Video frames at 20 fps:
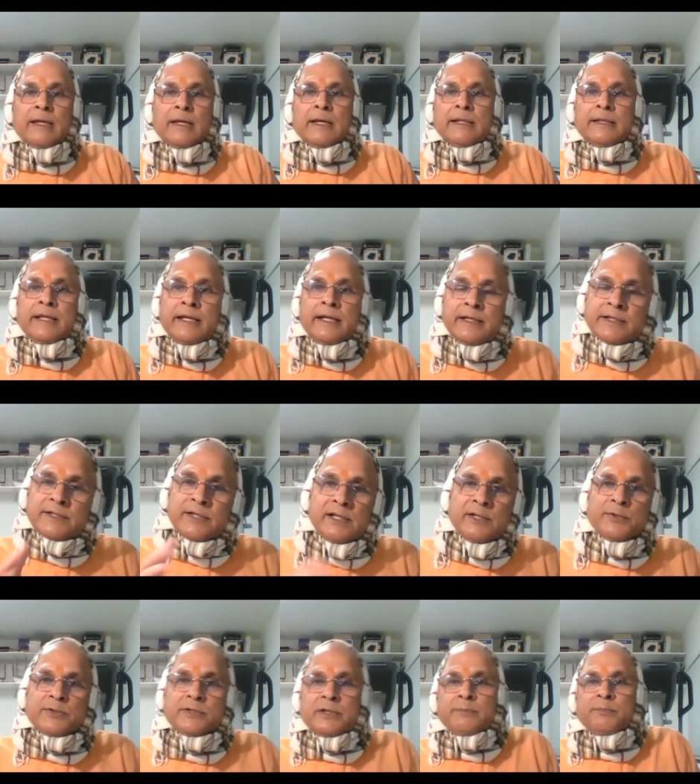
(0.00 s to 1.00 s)
Then the
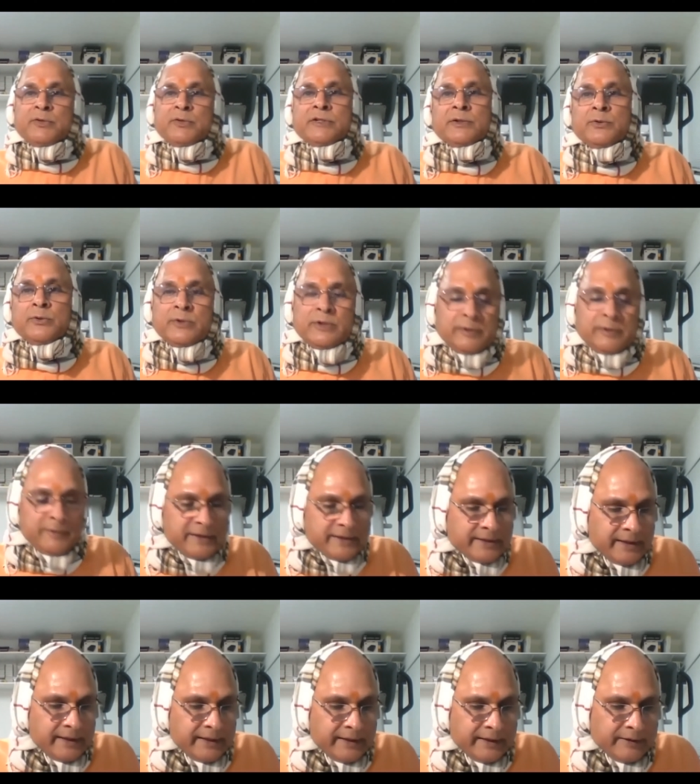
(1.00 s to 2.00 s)
solution Pujya Gurudev is
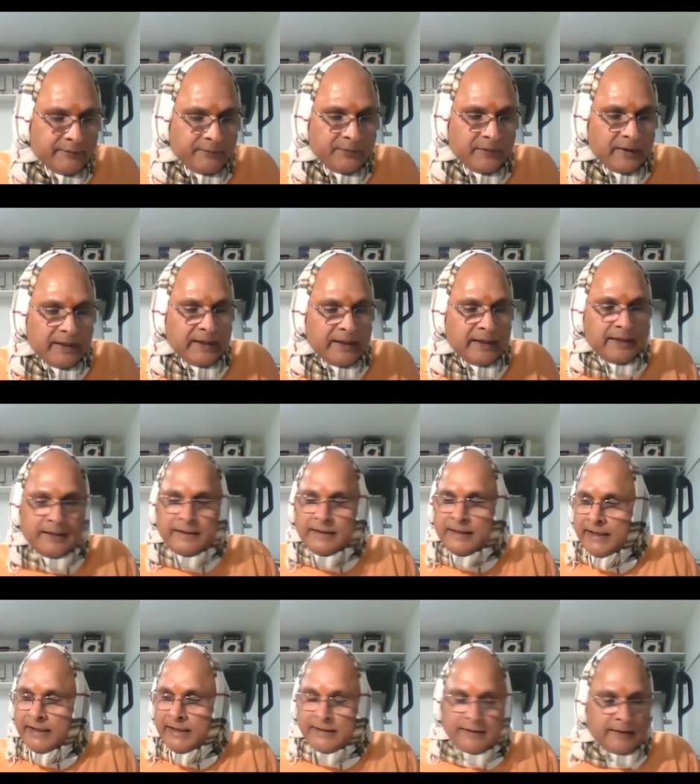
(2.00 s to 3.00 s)
telling
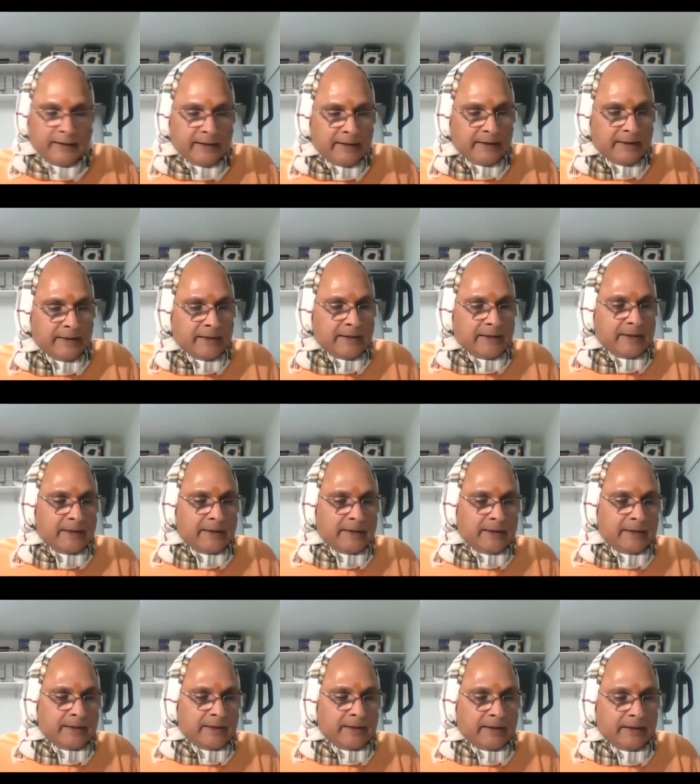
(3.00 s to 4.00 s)
that
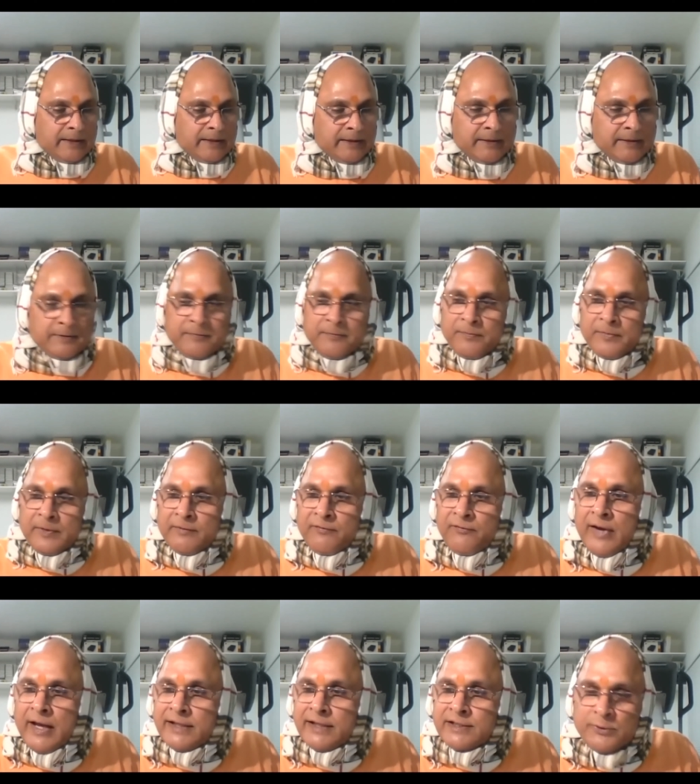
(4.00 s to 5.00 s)
uh,
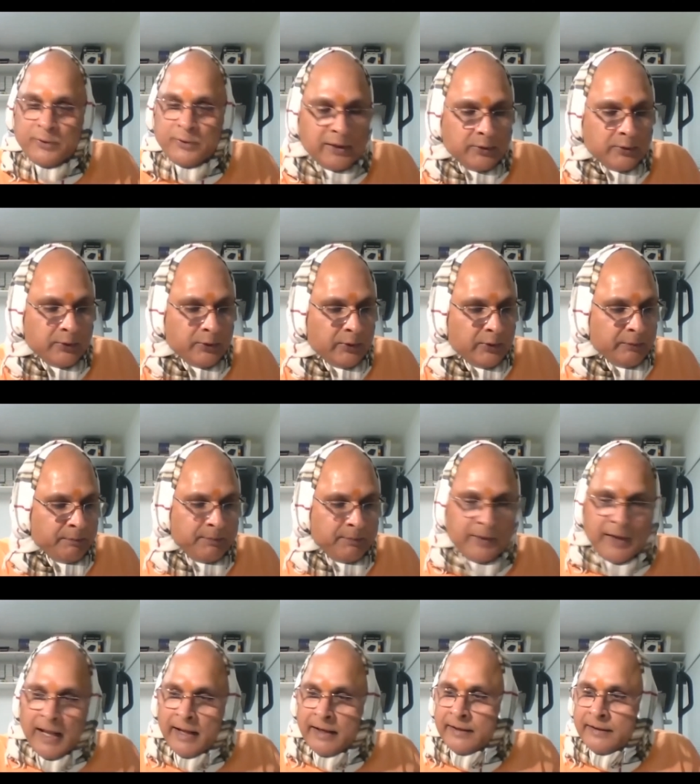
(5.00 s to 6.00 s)
first we have to
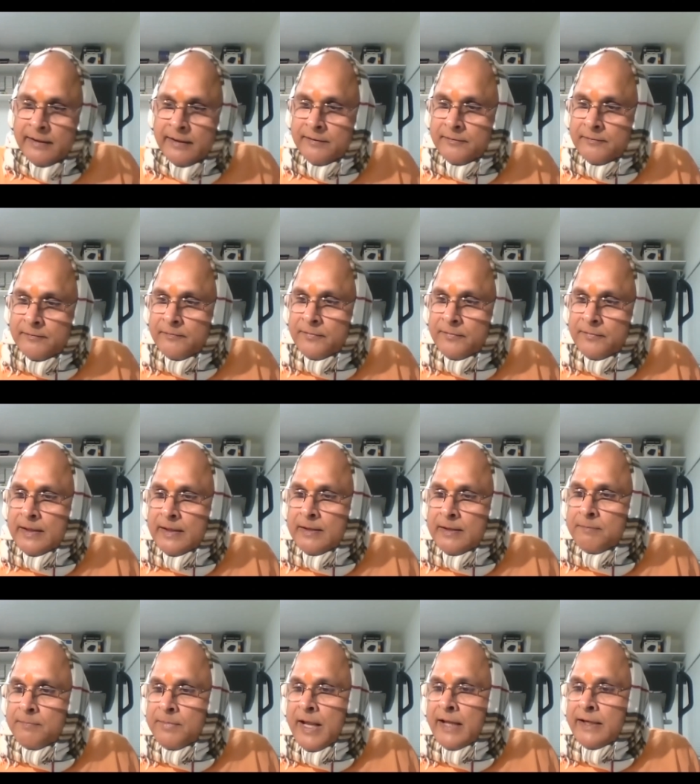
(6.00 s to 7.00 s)
plan.
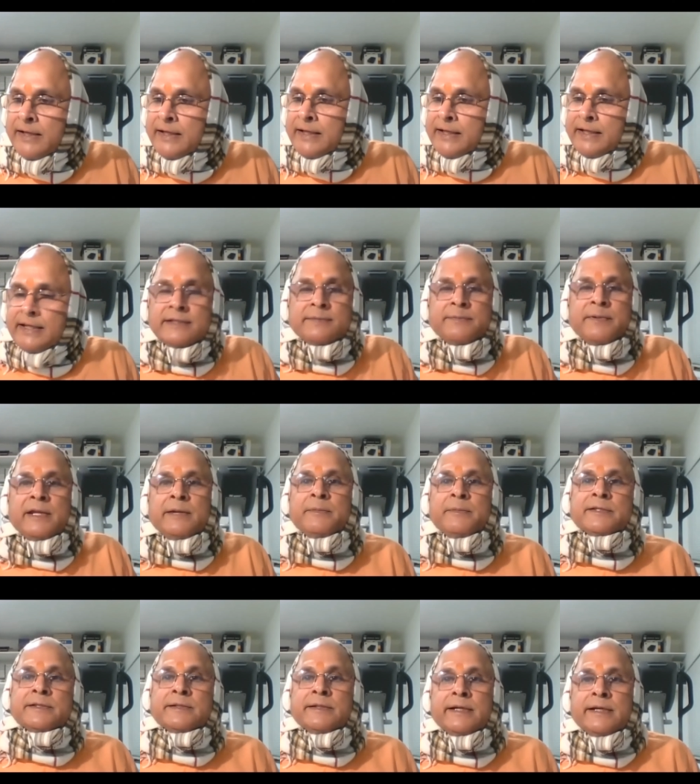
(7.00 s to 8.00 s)
Planning is very
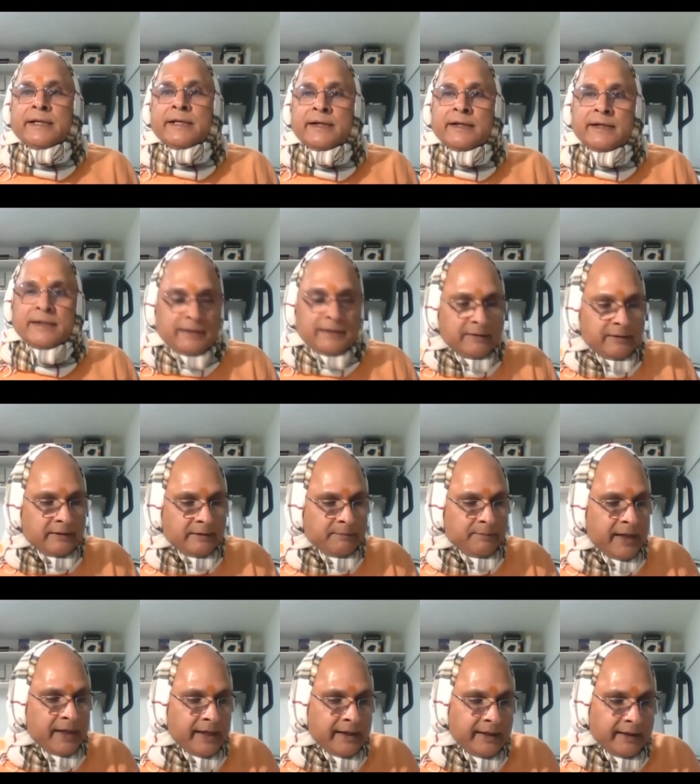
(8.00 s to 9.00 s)
much needed,
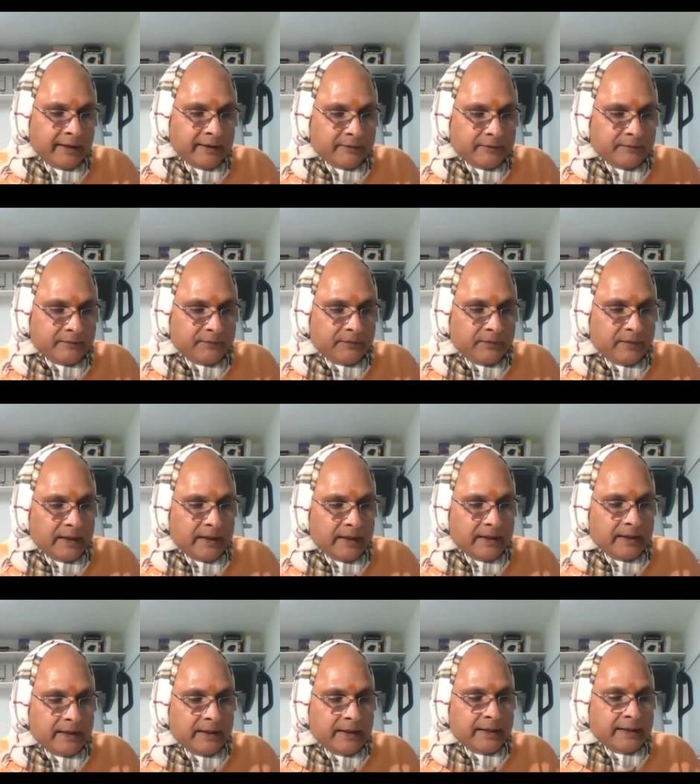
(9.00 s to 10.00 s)
planning.
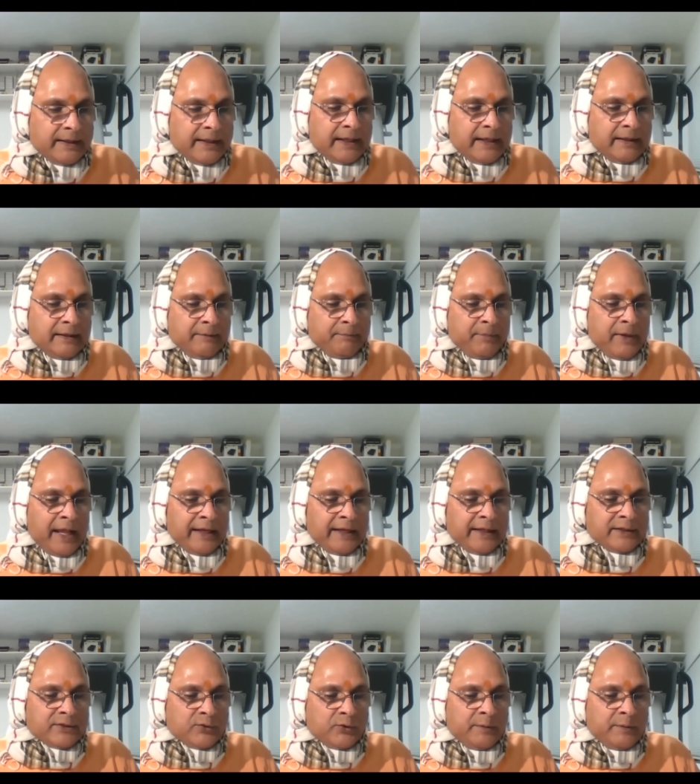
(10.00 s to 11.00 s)
Then
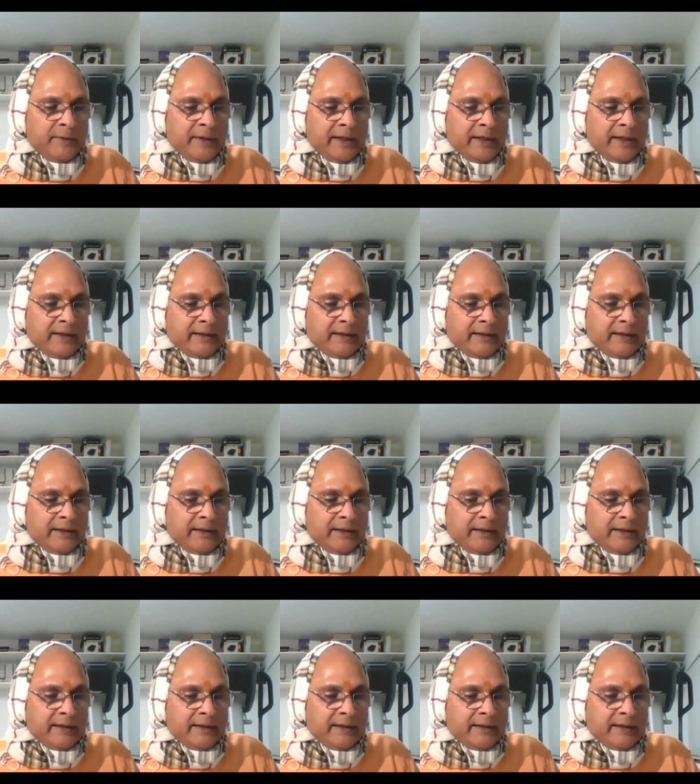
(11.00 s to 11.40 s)
planning should be